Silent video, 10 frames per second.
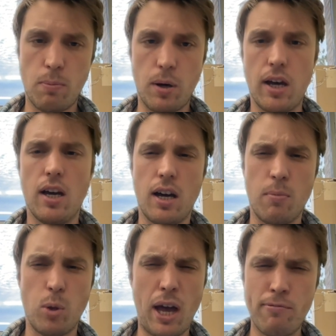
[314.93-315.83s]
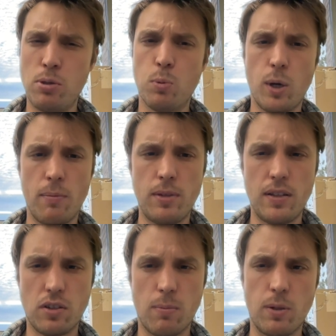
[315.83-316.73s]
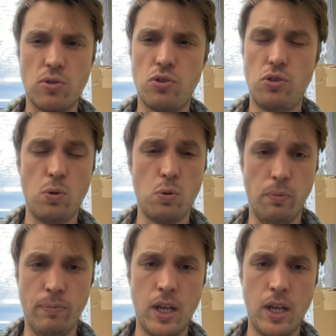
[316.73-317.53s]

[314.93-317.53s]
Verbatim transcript: But um, we'll have some more updates coming soon.